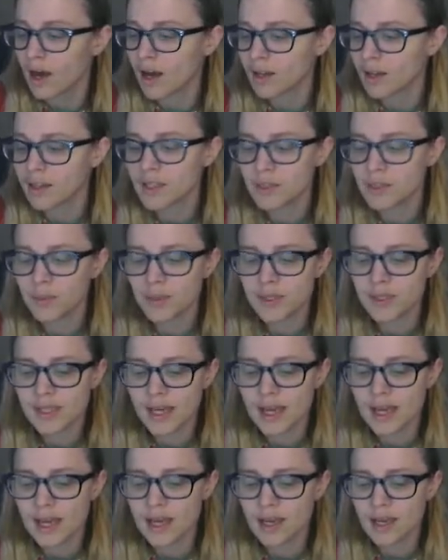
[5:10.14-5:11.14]
This was
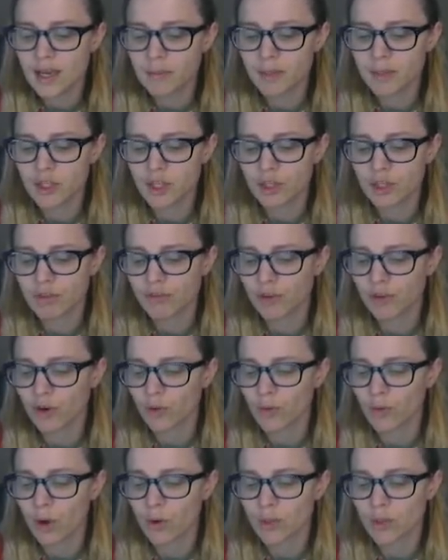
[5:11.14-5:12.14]
a commission for
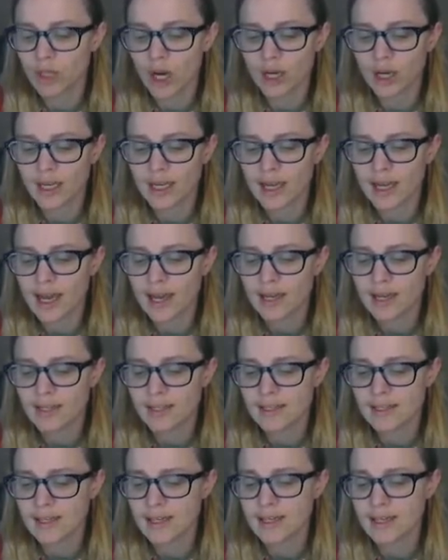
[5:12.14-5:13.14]
Rogue Donkey X.